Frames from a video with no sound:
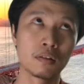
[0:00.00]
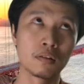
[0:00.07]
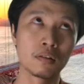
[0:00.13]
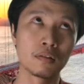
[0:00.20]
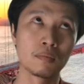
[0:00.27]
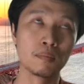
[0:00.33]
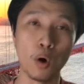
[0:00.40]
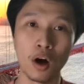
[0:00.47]

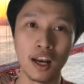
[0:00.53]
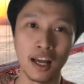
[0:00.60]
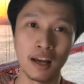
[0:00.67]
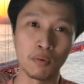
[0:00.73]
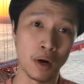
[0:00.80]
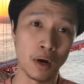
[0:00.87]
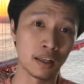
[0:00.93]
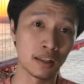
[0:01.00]
more like
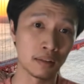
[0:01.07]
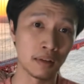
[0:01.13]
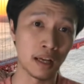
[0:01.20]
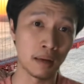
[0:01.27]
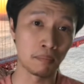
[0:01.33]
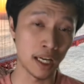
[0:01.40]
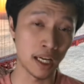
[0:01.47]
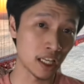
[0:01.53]
what
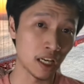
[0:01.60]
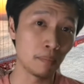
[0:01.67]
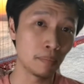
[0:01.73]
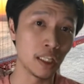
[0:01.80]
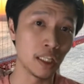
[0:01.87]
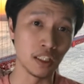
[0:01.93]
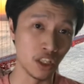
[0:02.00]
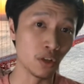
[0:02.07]
my company
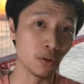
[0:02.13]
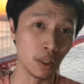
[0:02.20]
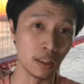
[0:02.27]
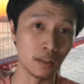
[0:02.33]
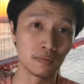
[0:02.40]
is doing